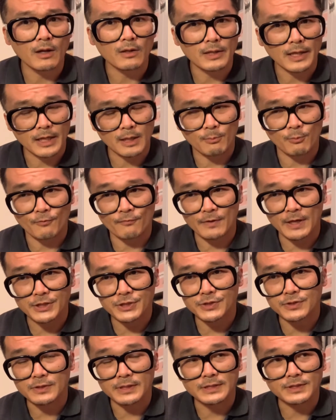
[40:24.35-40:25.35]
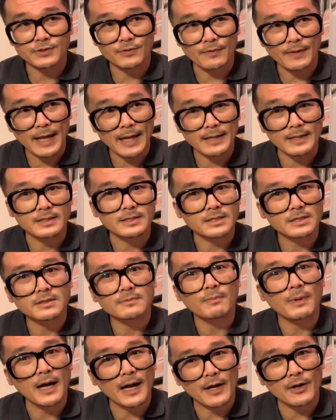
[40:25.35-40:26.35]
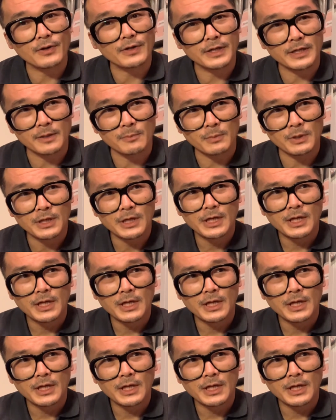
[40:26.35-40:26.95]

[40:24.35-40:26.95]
like a professional, and so that inspired him